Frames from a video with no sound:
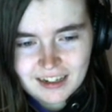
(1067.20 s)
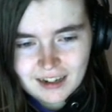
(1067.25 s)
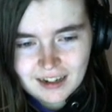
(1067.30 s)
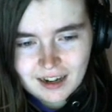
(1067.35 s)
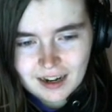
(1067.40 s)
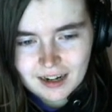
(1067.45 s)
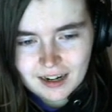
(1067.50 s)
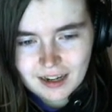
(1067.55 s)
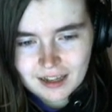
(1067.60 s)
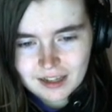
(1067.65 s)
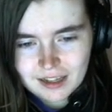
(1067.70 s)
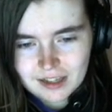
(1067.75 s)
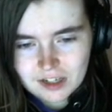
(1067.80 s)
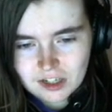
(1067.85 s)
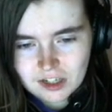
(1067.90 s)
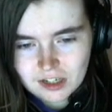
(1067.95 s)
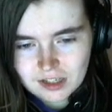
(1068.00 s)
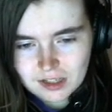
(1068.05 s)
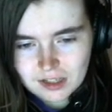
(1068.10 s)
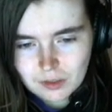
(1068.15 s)
I guess it's
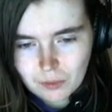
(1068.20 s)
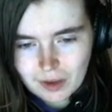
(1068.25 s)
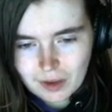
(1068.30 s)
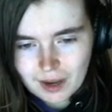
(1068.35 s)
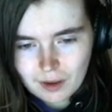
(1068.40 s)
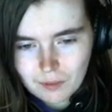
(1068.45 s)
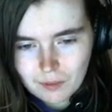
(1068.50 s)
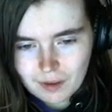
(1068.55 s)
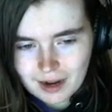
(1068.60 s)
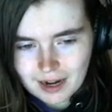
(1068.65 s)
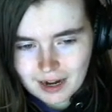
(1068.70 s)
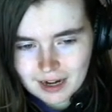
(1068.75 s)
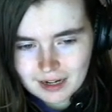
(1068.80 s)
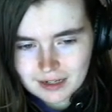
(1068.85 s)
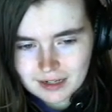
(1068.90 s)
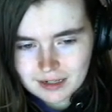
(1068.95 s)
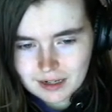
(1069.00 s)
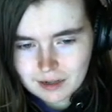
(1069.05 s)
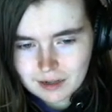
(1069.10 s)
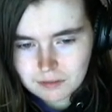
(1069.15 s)
just the way I write.
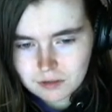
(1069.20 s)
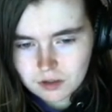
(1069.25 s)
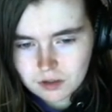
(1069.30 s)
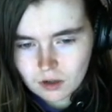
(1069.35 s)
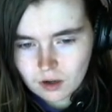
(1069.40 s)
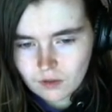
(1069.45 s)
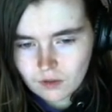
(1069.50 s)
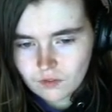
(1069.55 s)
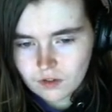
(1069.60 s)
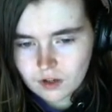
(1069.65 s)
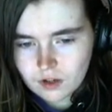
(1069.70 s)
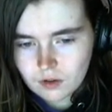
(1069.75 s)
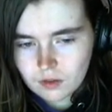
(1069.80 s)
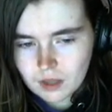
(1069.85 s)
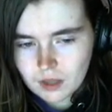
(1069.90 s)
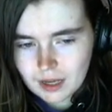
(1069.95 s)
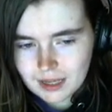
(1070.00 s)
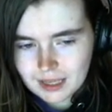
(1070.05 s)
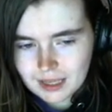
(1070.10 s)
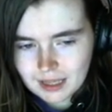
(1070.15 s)
I'm sorry if you don't
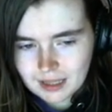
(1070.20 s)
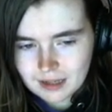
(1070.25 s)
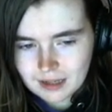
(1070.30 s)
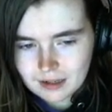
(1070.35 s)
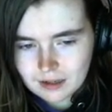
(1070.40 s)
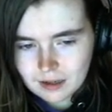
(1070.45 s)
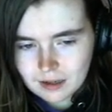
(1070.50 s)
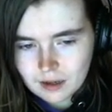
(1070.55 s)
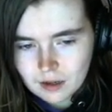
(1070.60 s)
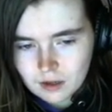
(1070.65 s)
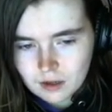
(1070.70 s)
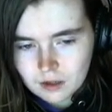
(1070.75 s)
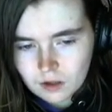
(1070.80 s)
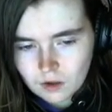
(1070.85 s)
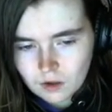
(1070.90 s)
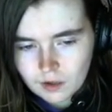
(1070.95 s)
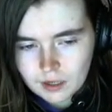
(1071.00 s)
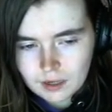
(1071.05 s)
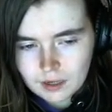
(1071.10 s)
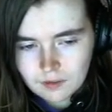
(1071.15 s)
like it. No,
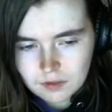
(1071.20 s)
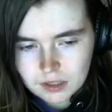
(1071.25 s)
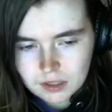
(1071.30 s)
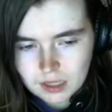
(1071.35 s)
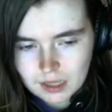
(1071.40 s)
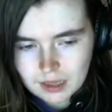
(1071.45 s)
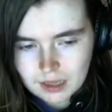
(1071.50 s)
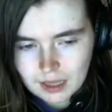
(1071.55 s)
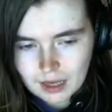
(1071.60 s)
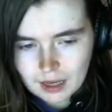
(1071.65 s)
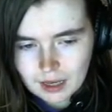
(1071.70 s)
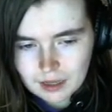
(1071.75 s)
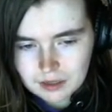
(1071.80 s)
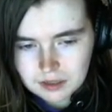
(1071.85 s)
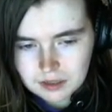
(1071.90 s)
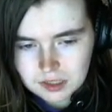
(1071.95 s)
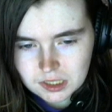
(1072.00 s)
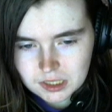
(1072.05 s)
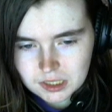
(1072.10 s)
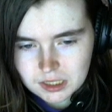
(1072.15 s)
I never said that.
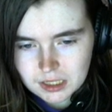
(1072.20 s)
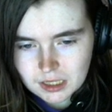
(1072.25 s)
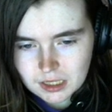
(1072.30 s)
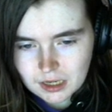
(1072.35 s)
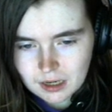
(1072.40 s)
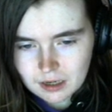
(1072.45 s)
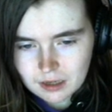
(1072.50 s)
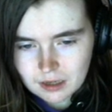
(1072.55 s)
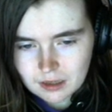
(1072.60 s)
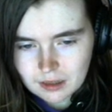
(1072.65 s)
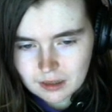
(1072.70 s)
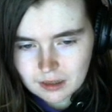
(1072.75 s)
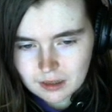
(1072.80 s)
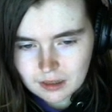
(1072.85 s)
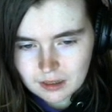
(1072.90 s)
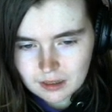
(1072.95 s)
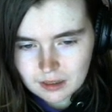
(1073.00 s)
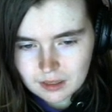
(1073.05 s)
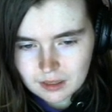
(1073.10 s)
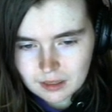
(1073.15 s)
It's just kind of
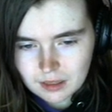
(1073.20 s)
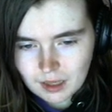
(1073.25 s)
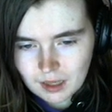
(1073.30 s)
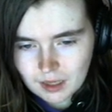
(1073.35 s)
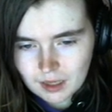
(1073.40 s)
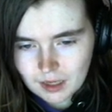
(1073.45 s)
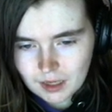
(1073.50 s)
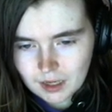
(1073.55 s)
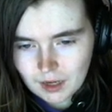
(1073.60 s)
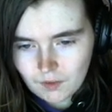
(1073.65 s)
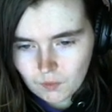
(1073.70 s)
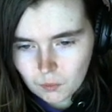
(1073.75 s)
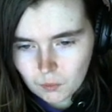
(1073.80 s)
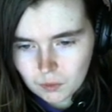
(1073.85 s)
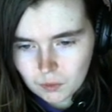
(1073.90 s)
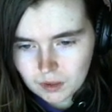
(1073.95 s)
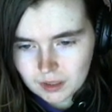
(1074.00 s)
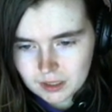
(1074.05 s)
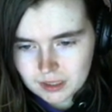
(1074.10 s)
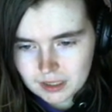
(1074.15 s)
thing I never
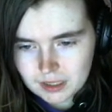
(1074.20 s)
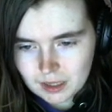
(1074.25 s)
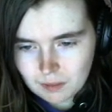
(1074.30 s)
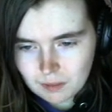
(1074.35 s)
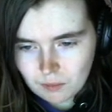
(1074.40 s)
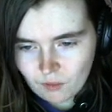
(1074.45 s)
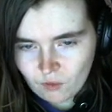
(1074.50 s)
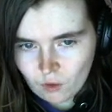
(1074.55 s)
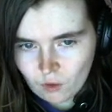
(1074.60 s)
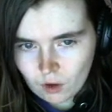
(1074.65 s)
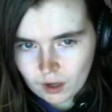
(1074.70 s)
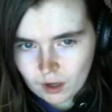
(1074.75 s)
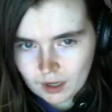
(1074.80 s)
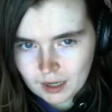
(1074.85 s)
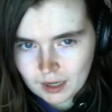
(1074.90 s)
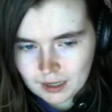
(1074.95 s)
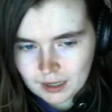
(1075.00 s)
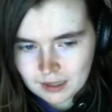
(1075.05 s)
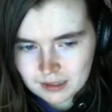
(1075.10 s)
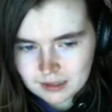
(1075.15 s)
really seen before, I
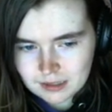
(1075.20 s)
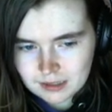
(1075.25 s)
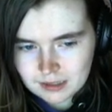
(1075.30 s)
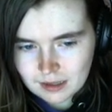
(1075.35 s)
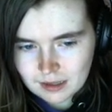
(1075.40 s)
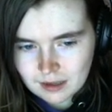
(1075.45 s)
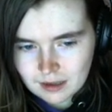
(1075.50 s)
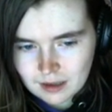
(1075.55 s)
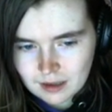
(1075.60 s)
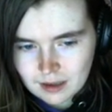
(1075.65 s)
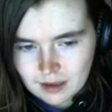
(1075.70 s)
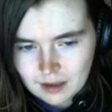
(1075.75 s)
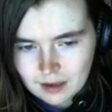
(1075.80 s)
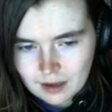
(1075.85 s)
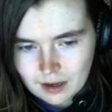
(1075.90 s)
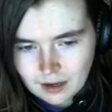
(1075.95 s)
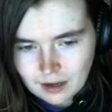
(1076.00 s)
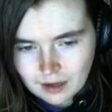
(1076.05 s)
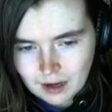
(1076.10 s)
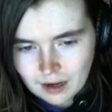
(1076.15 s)
guess.
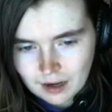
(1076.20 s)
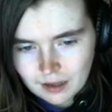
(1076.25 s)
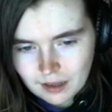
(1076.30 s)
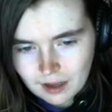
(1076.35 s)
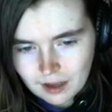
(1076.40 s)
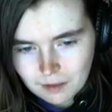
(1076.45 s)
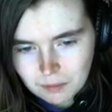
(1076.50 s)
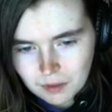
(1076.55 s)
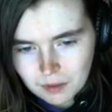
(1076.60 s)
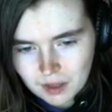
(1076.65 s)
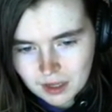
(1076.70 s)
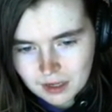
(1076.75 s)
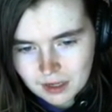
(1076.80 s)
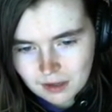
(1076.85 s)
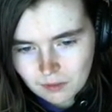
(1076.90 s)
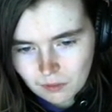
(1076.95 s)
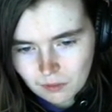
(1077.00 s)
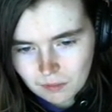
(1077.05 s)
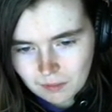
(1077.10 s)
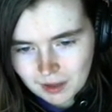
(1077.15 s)
I kind of like playing
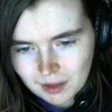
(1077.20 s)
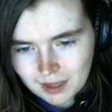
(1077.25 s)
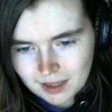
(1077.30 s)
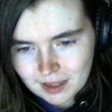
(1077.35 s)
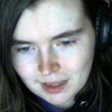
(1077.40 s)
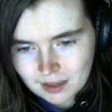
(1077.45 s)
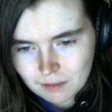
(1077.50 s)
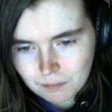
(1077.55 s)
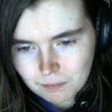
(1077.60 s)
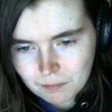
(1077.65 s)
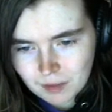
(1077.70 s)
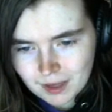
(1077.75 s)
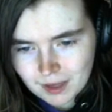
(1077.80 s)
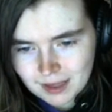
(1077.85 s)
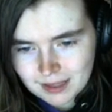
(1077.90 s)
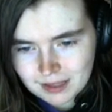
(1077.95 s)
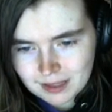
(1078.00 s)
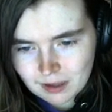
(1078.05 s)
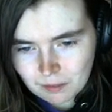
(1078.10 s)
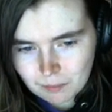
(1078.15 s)
with my
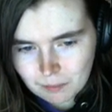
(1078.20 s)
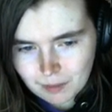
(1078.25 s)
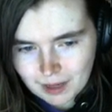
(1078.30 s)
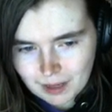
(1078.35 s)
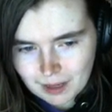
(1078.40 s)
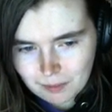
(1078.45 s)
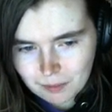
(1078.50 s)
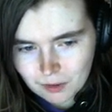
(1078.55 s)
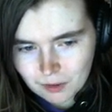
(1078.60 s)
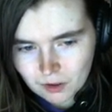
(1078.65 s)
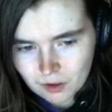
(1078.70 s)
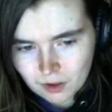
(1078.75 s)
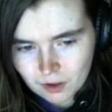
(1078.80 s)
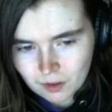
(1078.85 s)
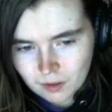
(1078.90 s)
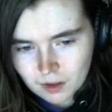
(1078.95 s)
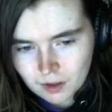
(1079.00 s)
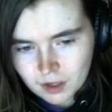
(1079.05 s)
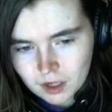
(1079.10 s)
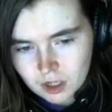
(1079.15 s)
space on paper.
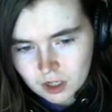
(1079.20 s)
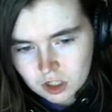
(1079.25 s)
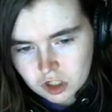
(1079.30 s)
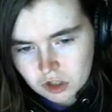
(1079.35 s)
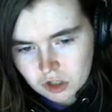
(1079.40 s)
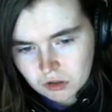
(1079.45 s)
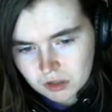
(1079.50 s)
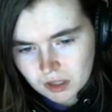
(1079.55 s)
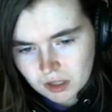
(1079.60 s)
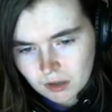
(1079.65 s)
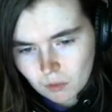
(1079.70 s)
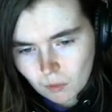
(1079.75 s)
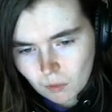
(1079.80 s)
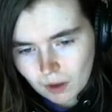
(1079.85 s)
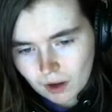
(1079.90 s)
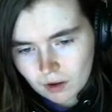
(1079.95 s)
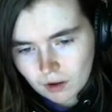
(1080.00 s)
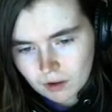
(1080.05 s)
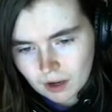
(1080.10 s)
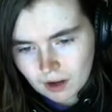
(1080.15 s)
Choosing
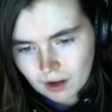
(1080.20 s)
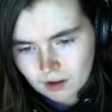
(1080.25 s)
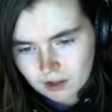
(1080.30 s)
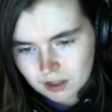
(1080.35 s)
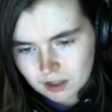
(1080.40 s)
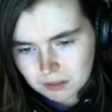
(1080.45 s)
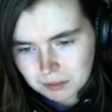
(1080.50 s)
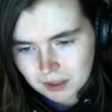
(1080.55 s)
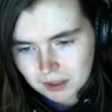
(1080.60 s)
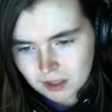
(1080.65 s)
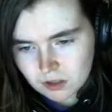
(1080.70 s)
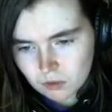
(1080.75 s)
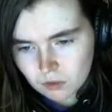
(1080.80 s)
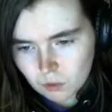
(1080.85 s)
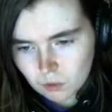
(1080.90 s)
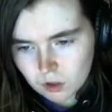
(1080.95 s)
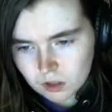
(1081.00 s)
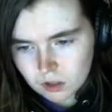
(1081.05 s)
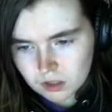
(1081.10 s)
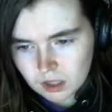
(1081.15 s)
where and how to space your
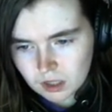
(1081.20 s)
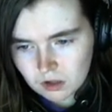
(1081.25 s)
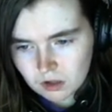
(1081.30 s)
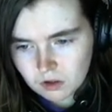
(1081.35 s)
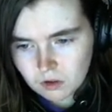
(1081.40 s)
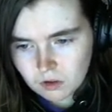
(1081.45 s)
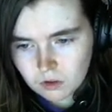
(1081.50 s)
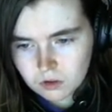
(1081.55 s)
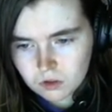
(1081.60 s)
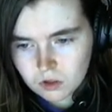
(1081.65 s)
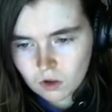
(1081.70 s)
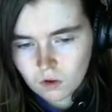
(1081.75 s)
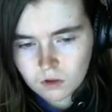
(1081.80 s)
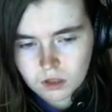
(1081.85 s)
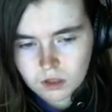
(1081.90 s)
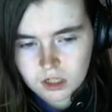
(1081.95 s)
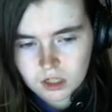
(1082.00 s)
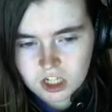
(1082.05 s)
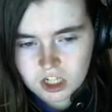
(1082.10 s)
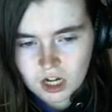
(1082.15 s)
words can
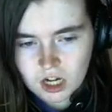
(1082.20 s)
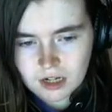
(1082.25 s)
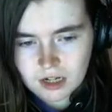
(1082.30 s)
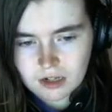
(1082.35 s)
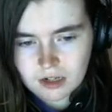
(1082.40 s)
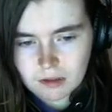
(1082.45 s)
totally change the